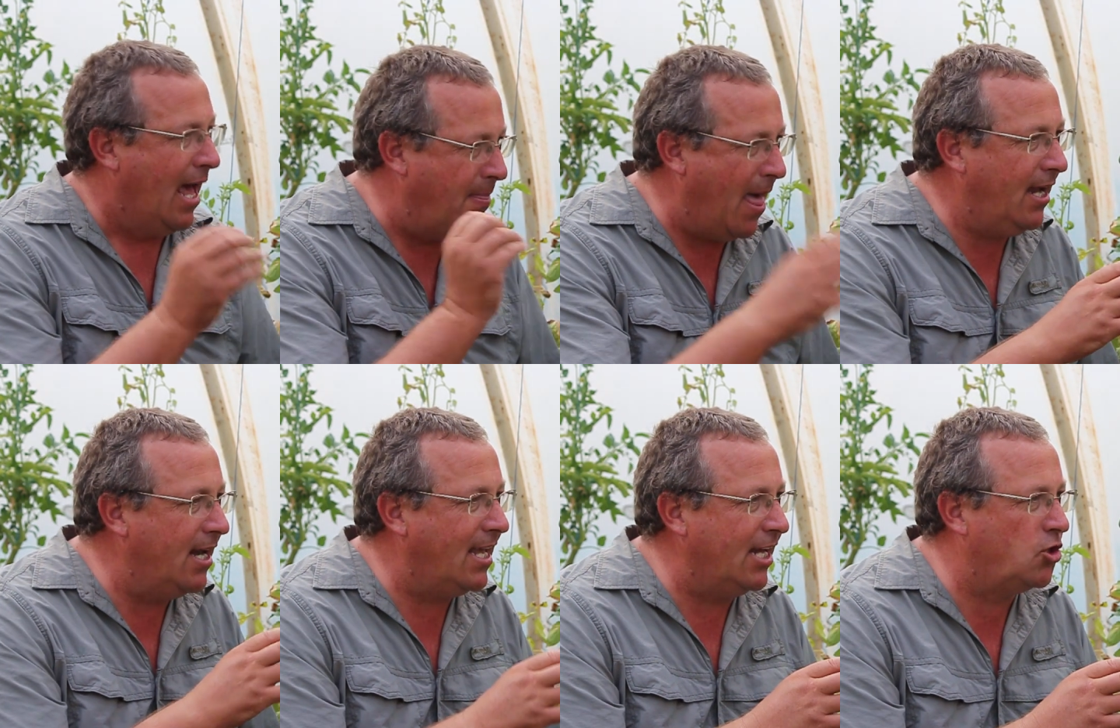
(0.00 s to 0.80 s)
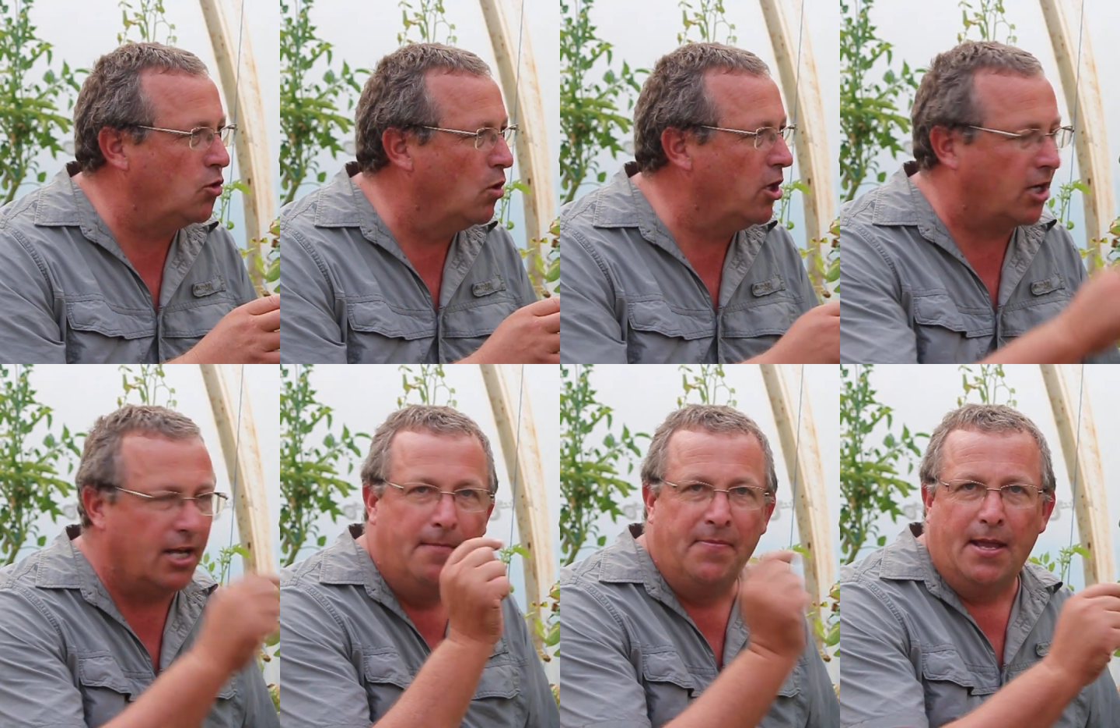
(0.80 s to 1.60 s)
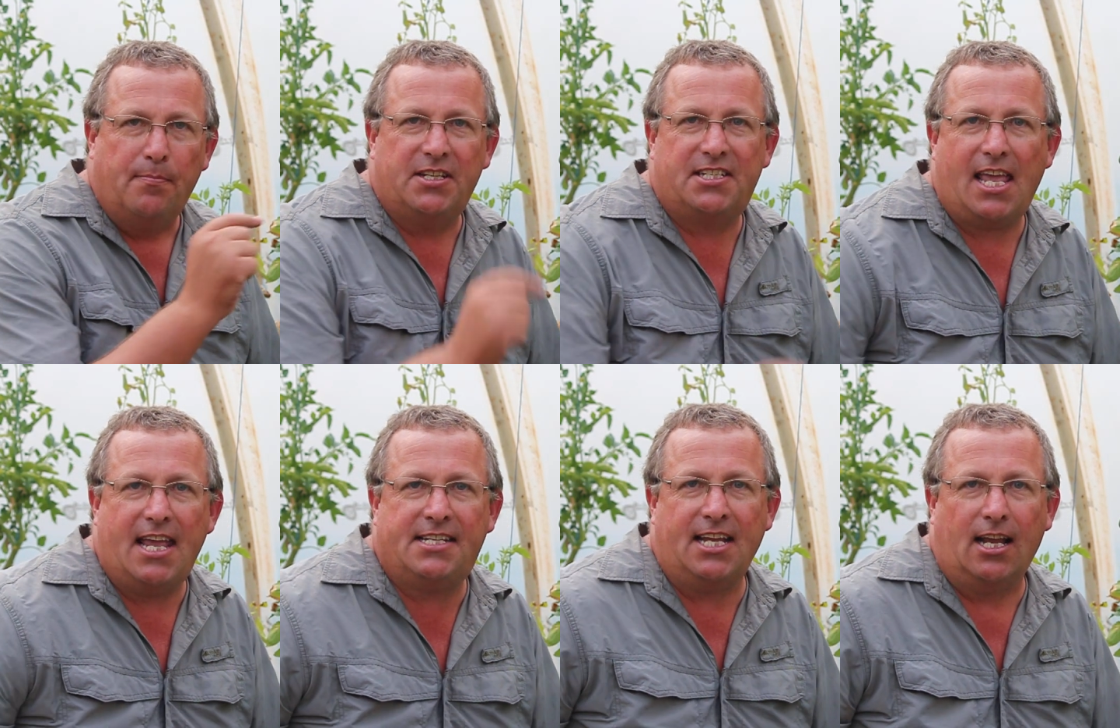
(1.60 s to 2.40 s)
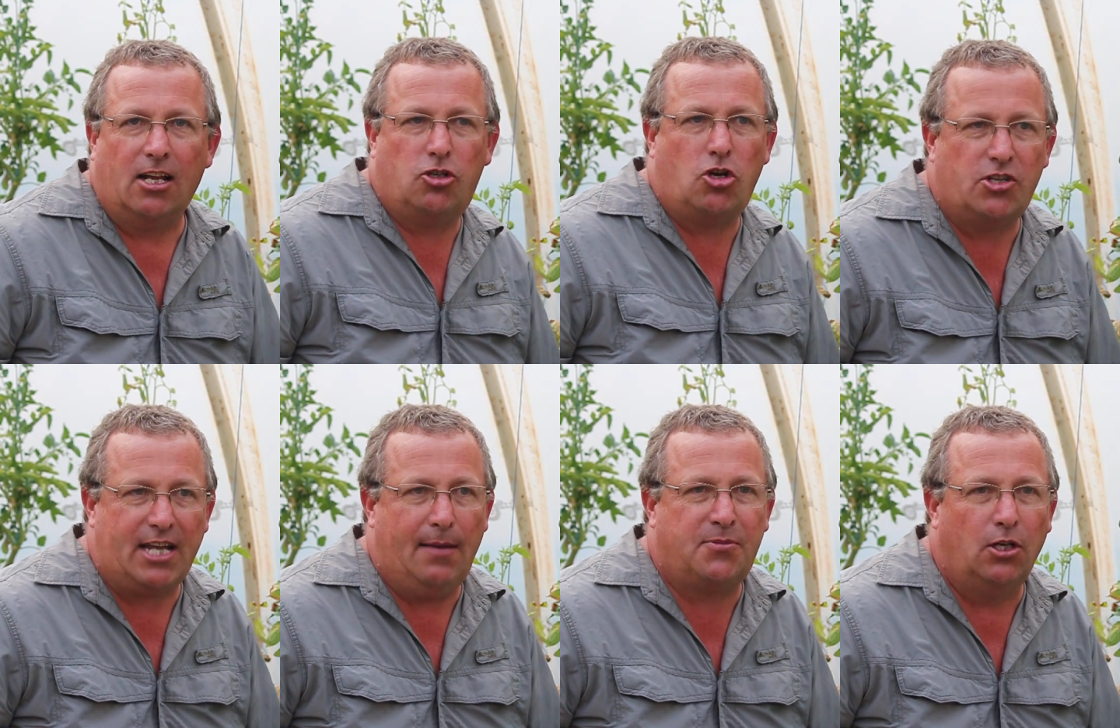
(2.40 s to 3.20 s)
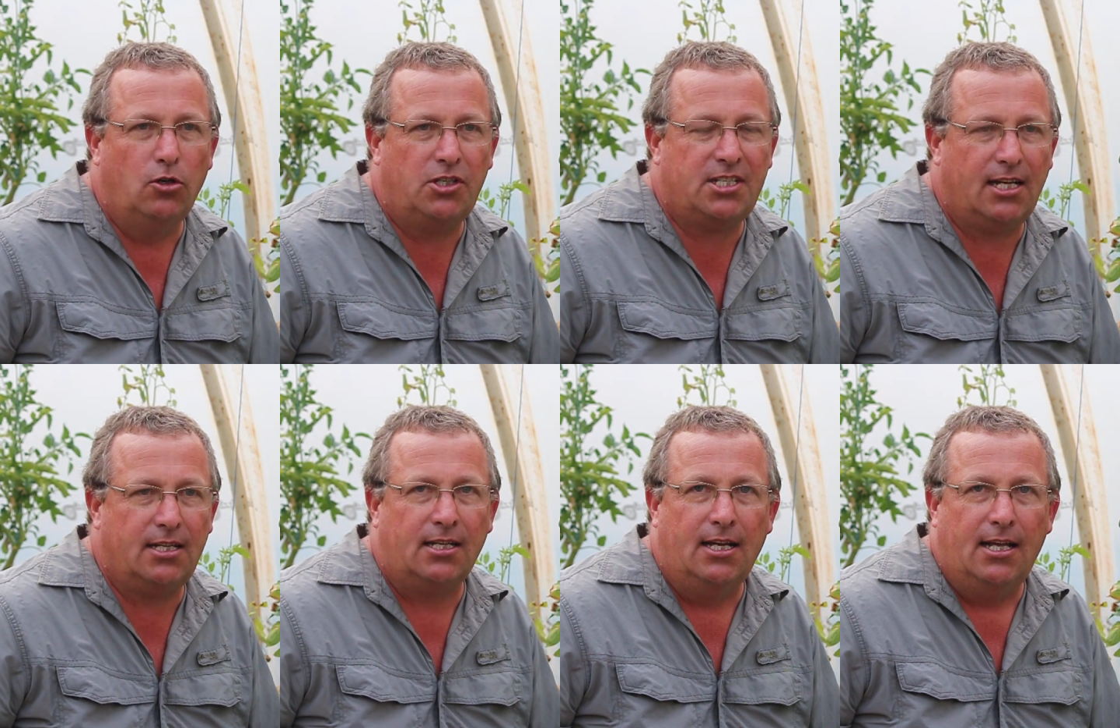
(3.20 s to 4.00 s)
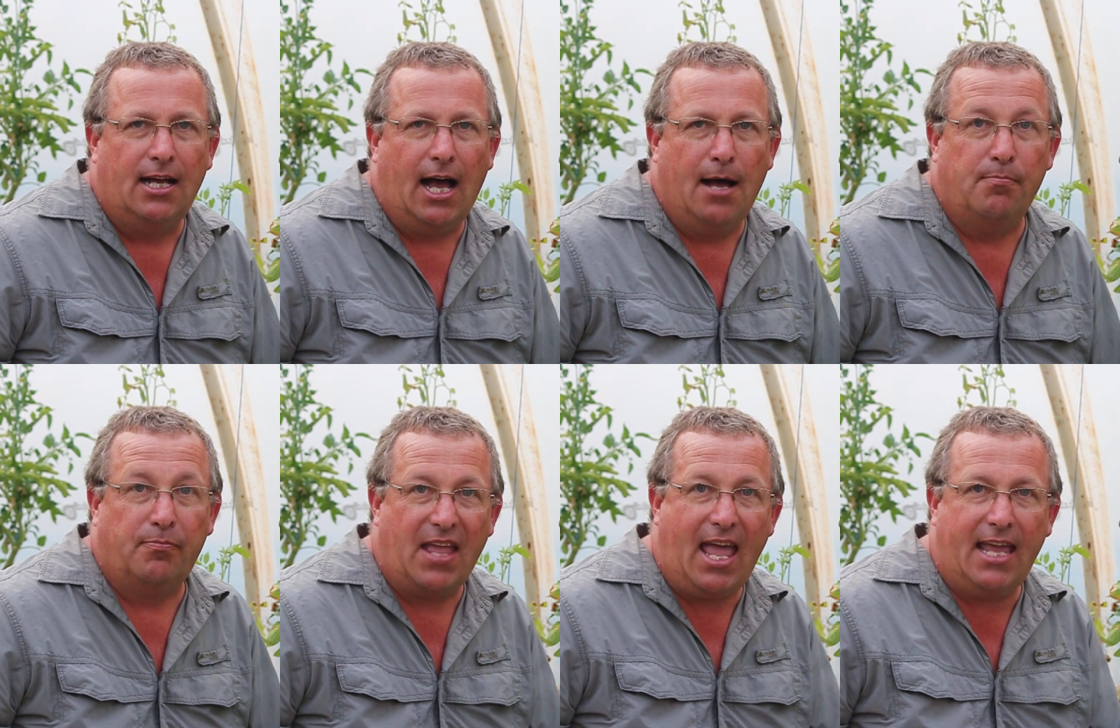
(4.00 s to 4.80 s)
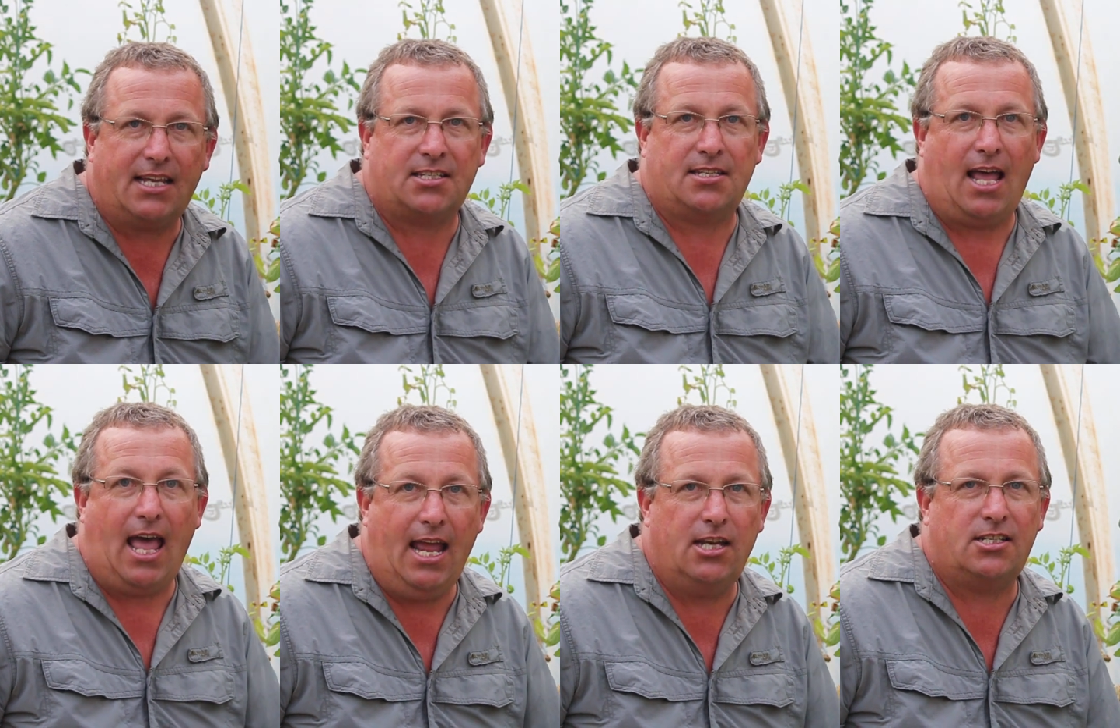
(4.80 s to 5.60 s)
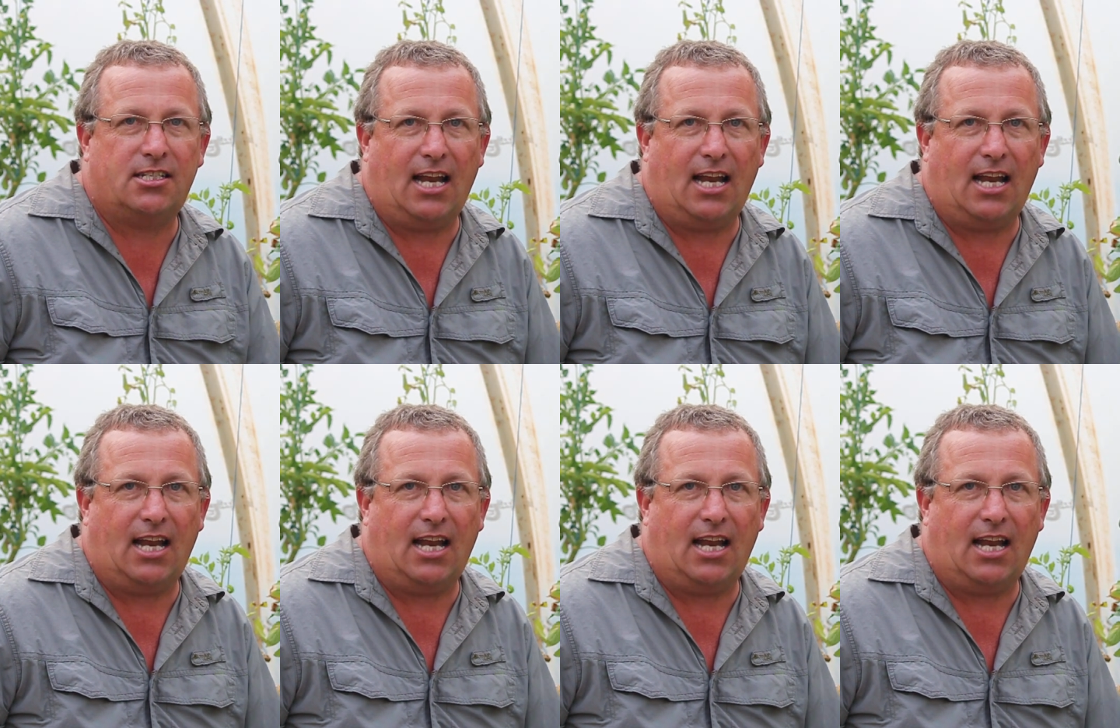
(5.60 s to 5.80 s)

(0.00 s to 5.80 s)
and they're going to get to work busy eating tuta absoluta eggs and